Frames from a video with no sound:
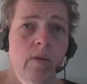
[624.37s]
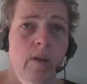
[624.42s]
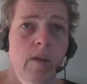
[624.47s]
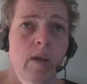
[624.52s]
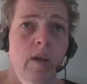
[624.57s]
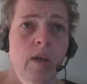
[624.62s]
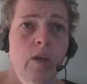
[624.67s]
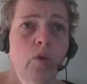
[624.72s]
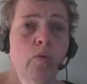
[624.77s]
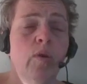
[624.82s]

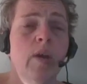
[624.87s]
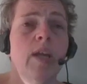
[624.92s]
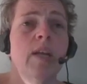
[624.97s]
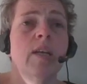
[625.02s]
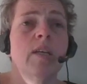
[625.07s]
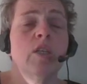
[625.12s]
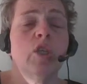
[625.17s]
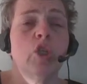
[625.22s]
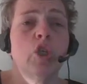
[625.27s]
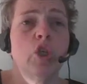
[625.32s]
You can
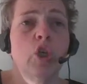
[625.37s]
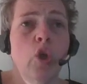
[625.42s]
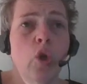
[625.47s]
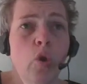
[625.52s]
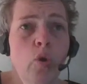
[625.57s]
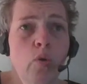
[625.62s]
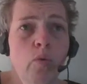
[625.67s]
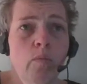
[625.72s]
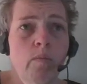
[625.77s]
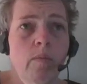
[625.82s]

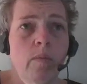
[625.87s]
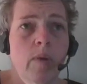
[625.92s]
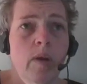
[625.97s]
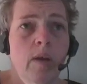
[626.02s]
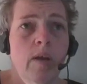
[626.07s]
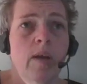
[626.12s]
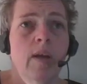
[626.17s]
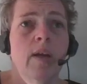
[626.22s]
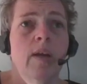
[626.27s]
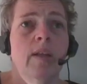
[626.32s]
assume
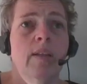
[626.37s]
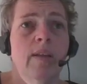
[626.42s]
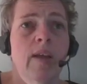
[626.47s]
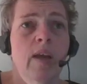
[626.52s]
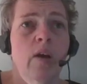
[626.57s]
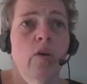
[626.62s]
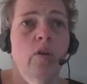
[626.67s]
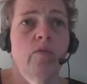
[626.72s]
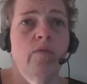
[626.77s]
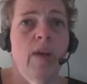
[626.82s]
they
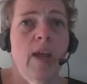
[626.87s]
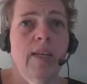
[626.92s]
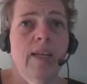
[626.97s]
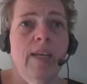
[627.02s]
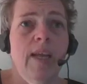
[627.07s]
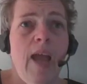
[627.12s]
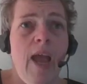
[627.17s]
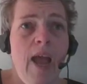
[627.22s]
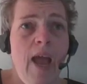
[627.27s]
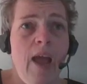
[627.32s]
already
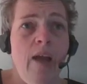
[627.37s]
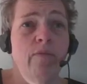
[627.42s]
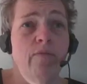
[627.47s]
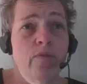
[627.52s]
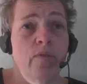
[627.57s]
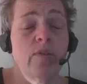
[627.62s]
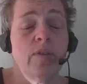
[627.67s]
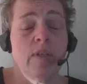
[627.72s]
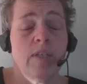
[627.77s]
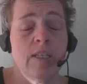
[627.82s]
have
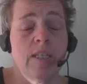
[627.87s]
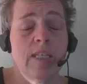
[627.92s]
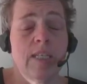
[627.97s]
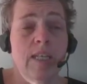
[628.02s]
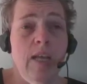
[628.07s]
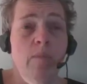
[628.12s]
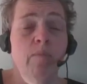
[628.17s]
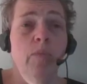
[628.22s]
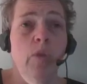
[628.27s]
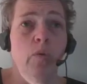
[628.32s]

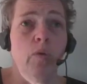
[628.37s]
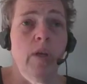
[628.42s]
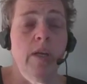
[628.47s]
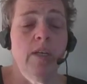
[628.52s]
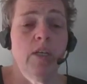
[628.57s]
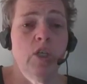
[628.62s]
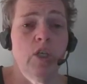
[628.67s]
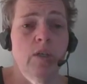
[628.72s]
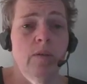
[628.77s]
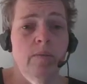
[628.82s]
some
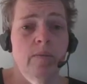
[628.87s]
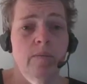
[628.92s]
knowledge.